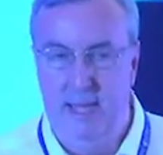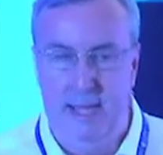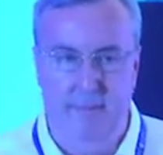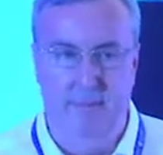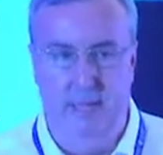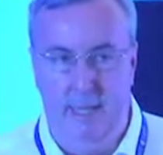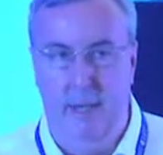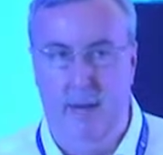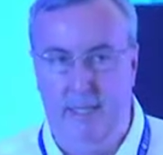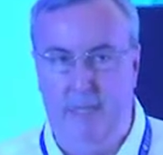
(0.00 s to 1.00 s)
even that the
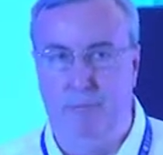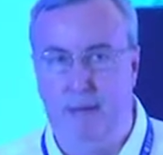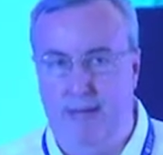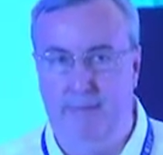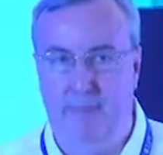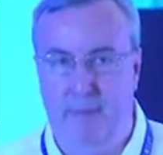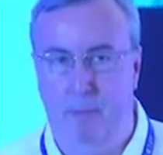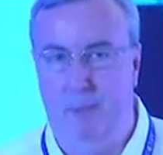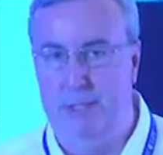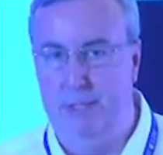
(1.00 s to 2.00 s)
US has relatively
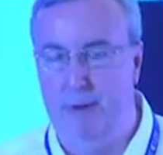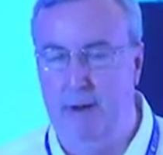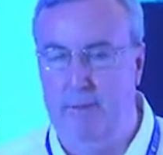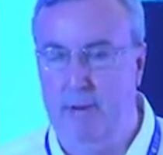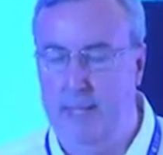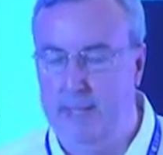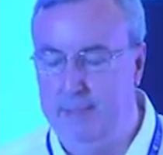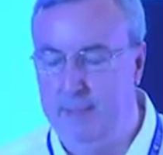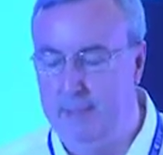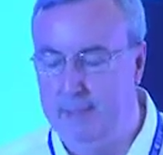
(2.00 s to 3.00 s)
modest growth
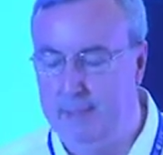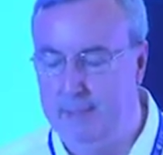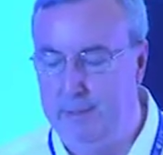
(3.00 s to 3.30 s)
rates of less than